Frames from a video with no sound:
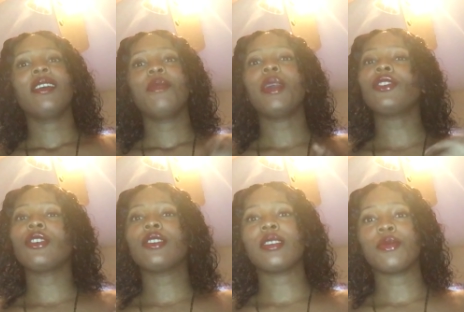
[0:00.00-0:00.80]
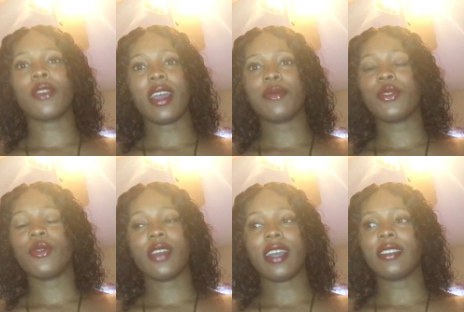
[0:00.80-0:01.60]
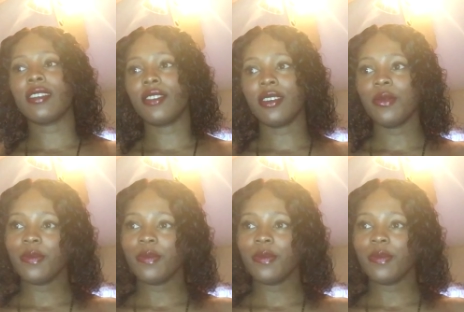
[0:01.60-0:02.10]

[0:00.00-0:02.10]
Make sure to subscribe so you guys can know.